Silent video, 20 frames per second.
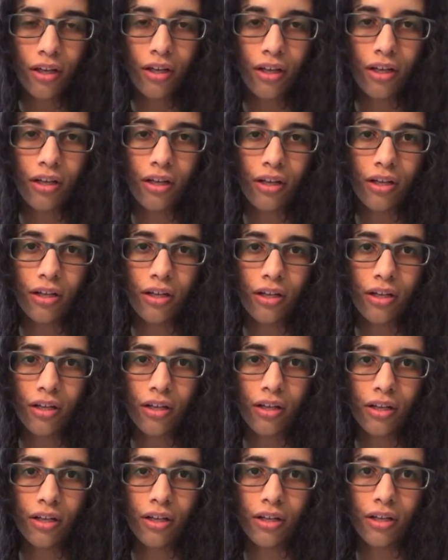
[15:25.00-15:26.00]

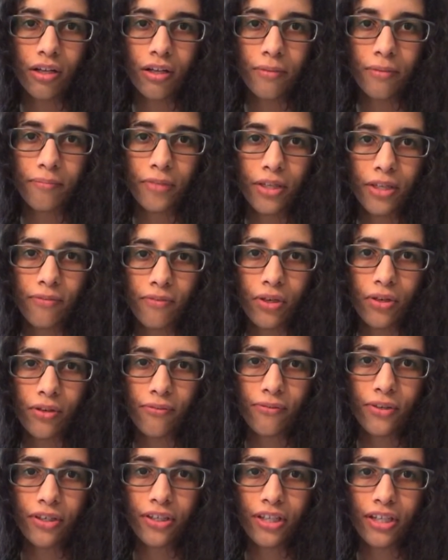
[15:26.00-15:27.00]
Very
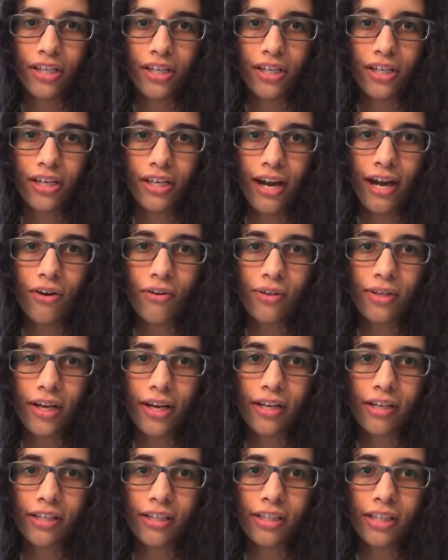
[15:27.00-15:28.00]
funny. How
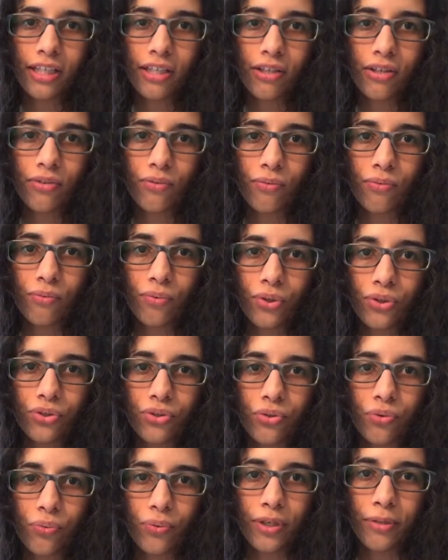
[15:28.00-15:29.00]
likely would
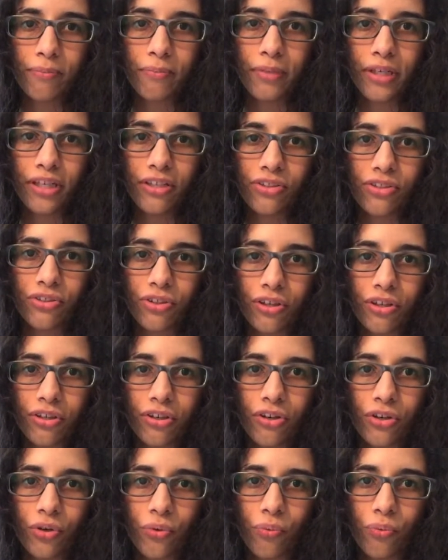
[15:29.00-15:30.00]
we be to
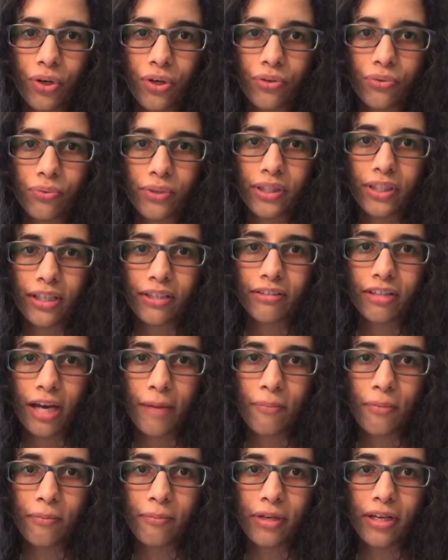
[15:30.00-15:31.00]
conquer the world with
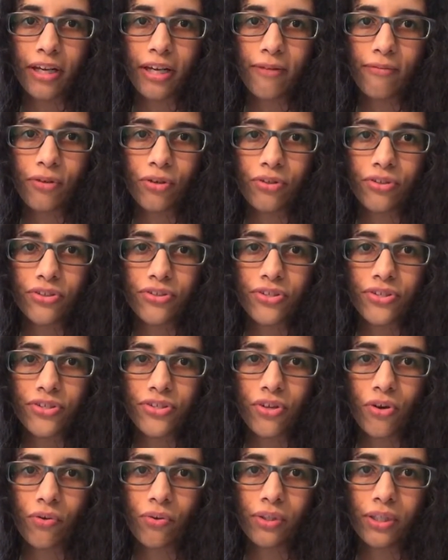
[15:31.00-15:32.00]
that type of behavior?
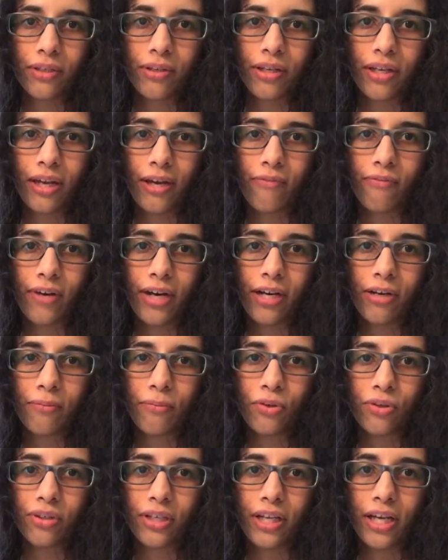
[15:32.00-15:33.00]
This is only a
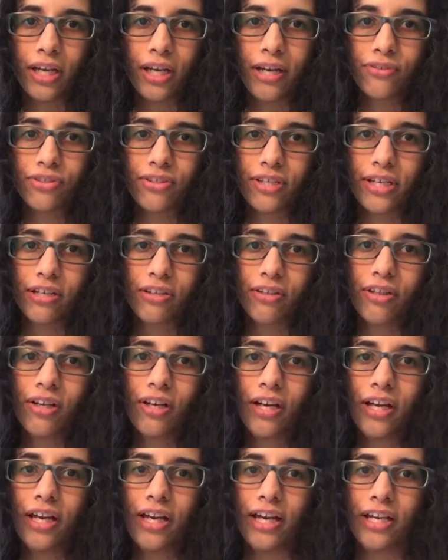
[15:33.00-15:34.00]
viable
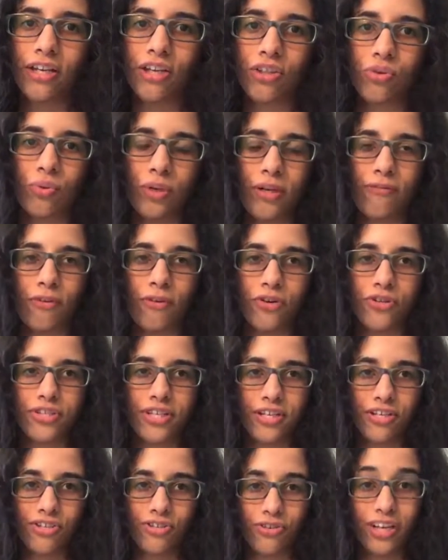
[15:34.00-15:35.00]
lifestyle in the
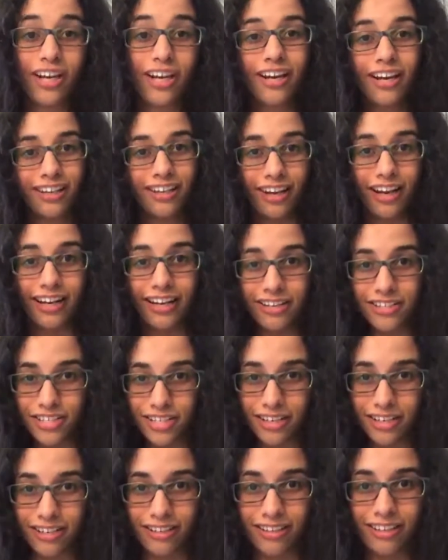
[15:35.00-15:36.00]
21st century. Like
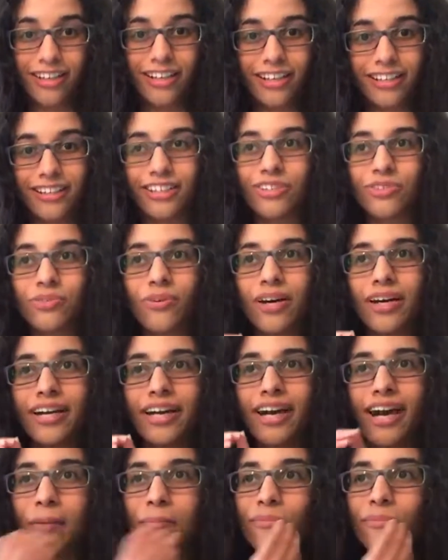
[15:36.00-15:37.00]
I said, that's
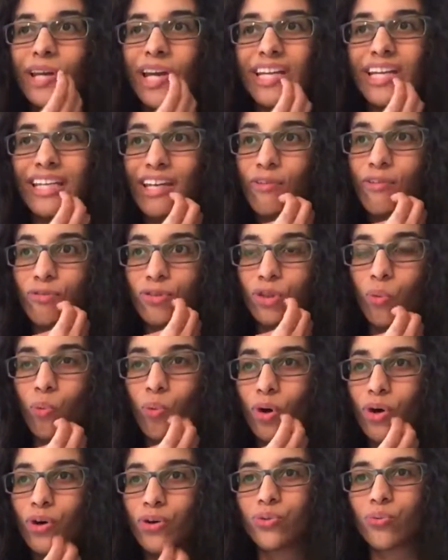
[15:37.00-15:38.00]
why I'm like, if
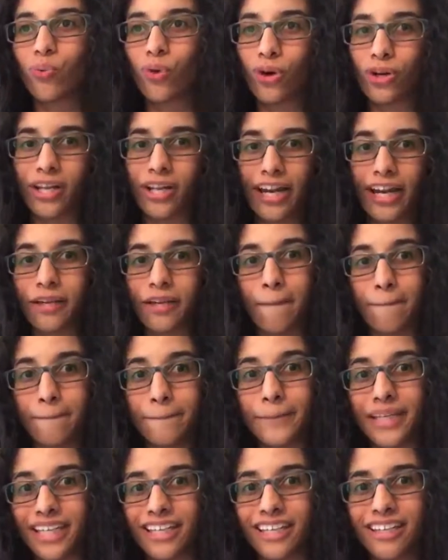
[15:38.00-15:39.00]
the world were like
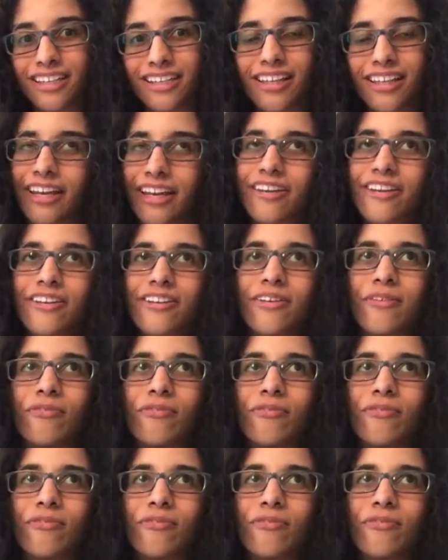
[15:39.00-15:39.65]
me, like